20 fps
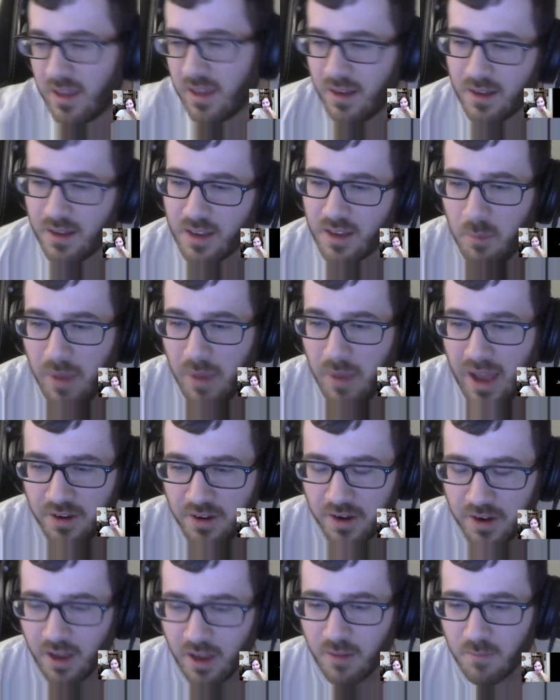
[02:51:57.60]
The
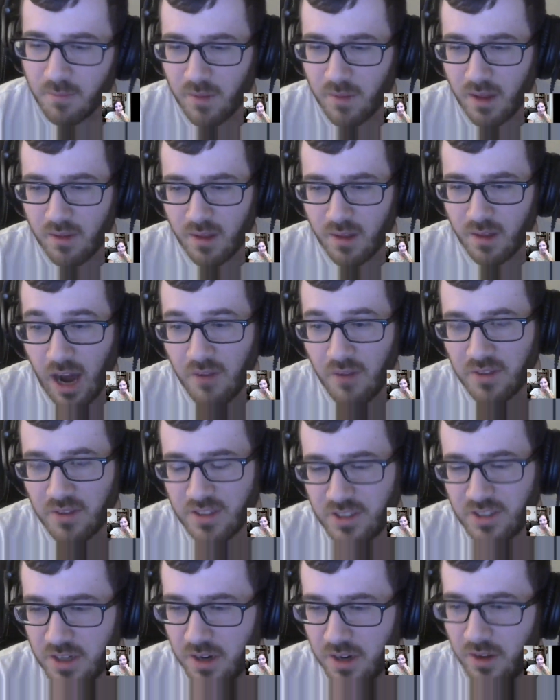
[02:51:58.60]
commanding
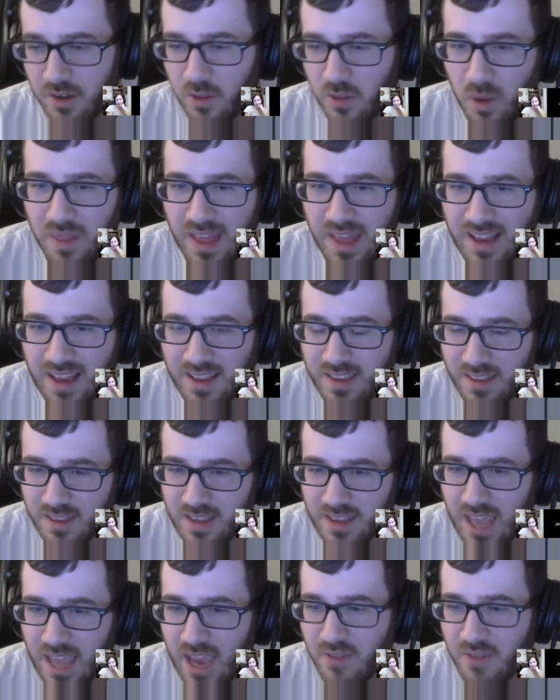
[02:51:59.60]
officer, the one that
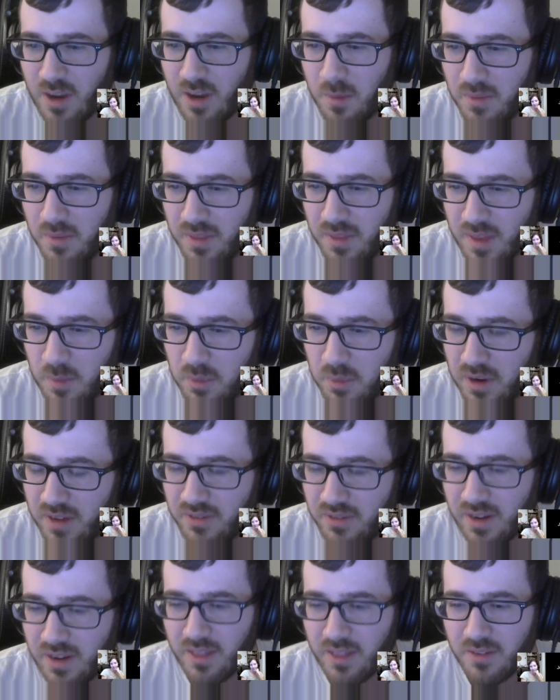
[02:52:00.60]
gave him the
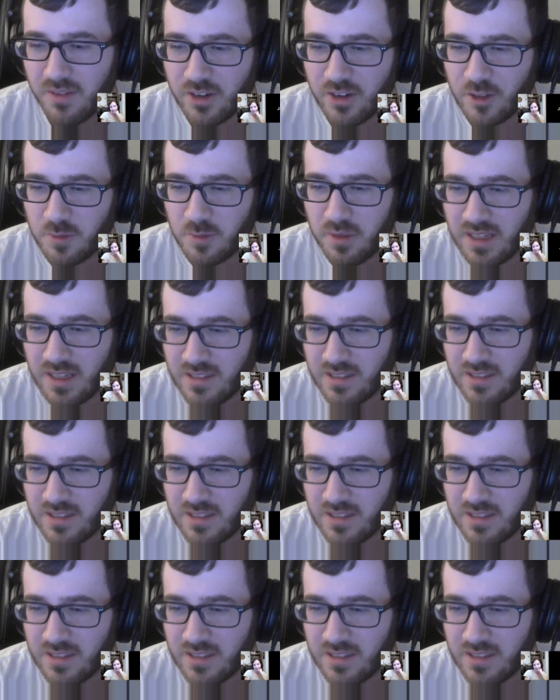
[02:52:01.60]
briefing in the first